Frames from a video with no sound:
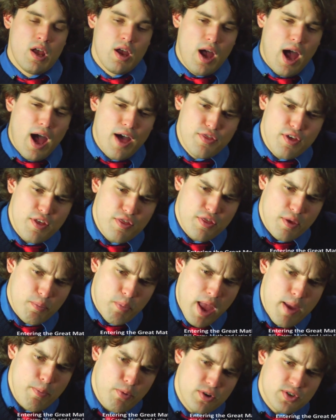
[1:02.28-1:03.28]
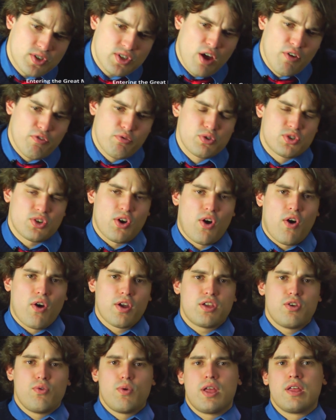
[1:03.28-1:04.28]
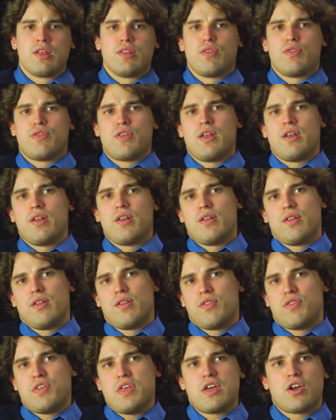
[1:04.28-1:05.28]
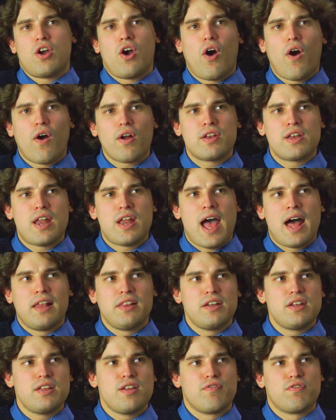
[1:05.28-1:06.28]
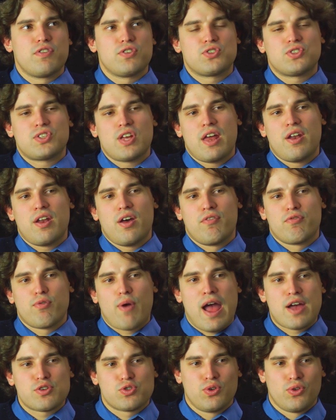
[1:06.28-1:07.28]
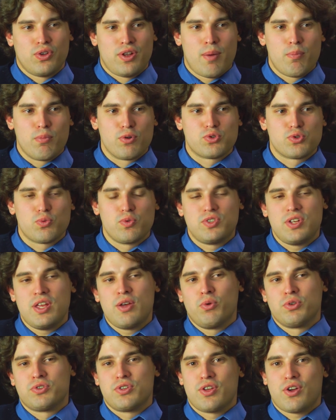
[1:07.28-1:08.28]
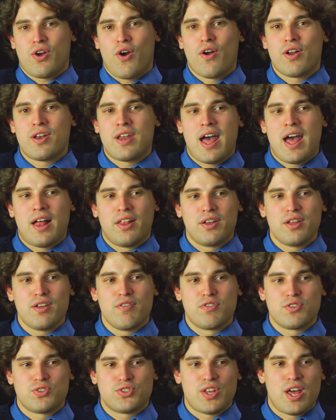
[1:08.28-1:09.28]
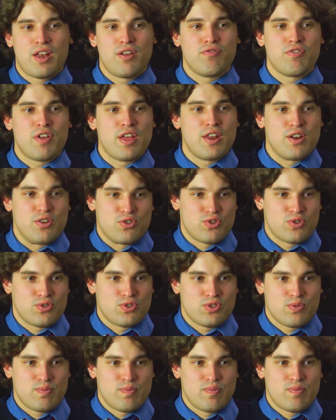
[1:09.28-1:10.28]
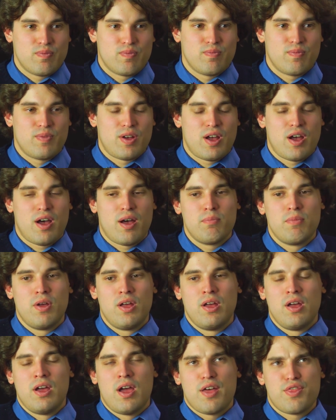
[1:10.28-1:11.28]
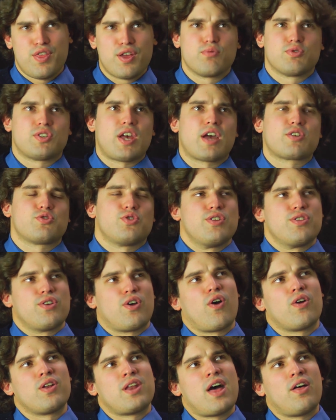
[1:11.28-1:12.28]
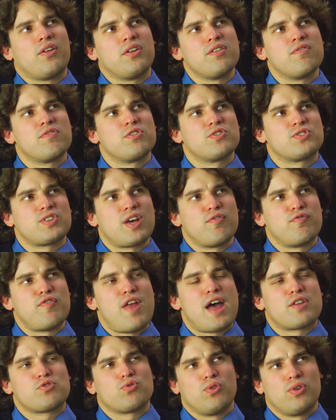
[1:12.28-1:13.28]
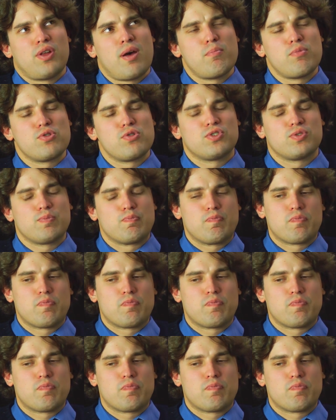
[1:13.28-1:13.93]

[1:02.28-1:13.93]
The paper itself was arguing that the cardinality of the set of rational numbers was equal to the cardinality of the set of integers. I think it was actually the cardinality of the set of natural numbers.